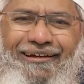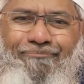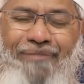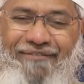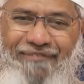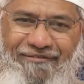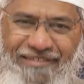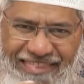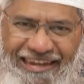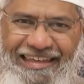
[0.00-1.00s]
But when we
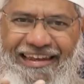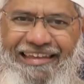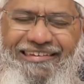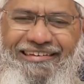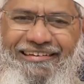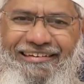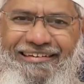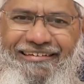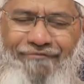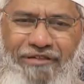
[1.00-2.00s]
say in English,
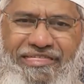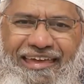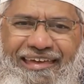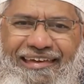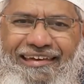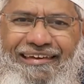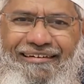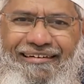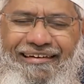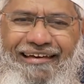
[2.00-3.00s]
we say,
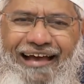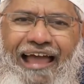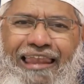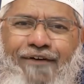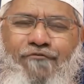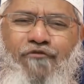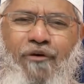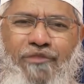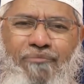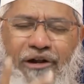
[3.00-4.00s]
I love you
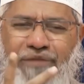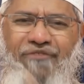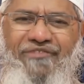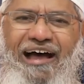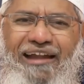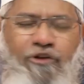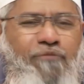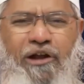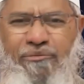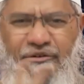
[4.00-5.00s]
from the bottom of the heart, not
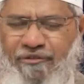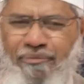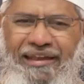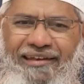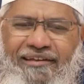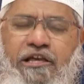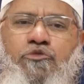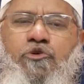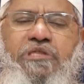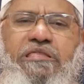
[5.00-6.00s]
bottom of the brain.
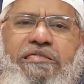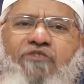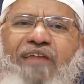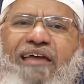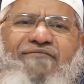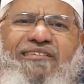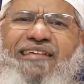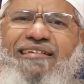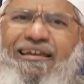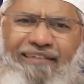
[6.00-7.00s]
So this is how language
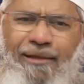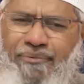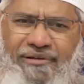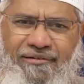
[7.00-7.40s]
has developed.